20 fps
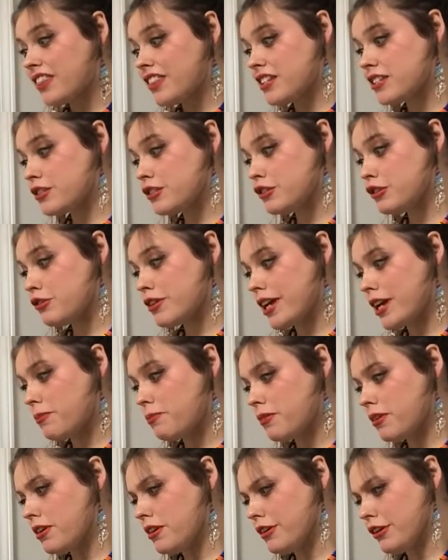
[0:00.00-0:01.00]
The
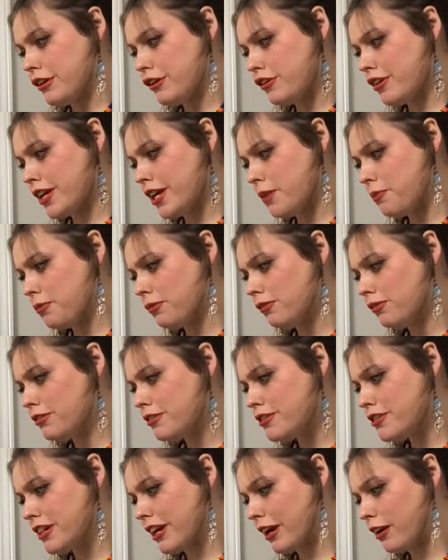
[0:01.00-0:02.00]
zookeeper, new keeper,
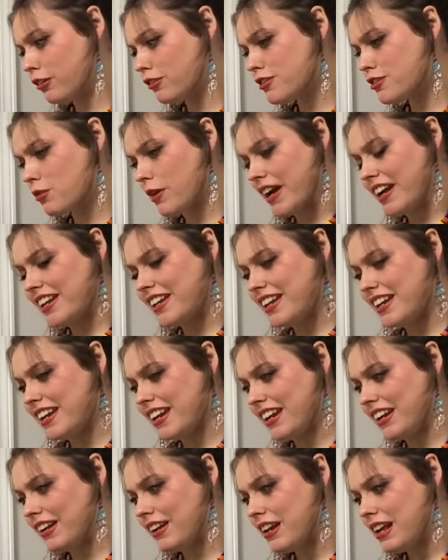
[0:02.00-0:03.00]
Gerald's quite
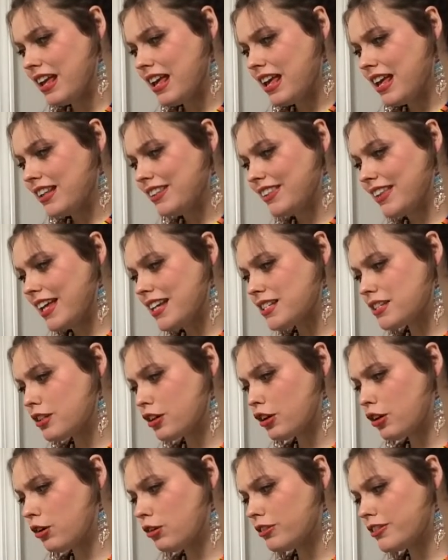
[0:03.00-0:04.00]
keen. That's
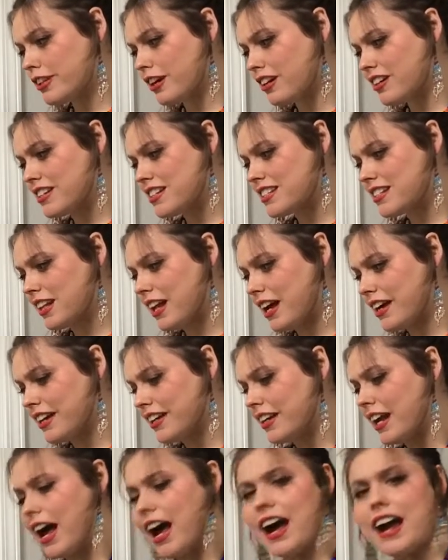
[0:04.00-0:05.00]
the gold darndest
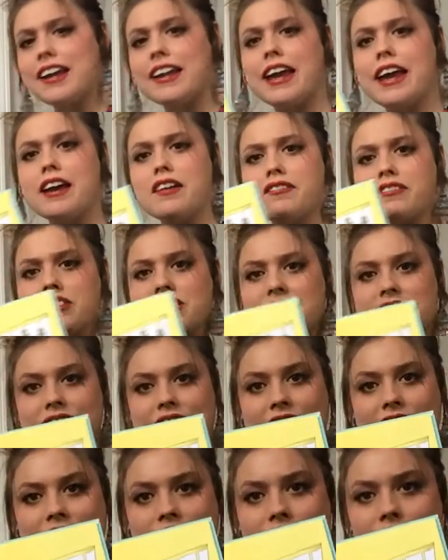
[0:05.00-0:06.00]
lion I'd ever
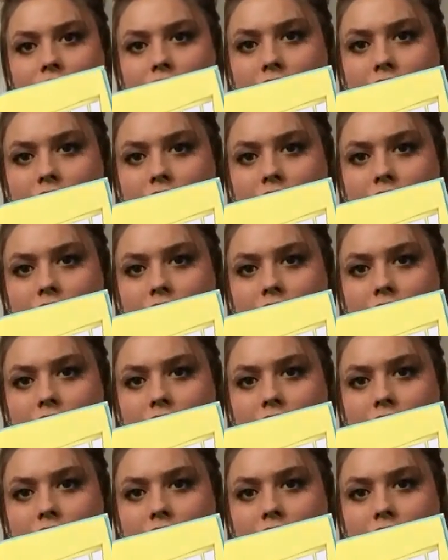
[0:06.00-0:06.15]
seen.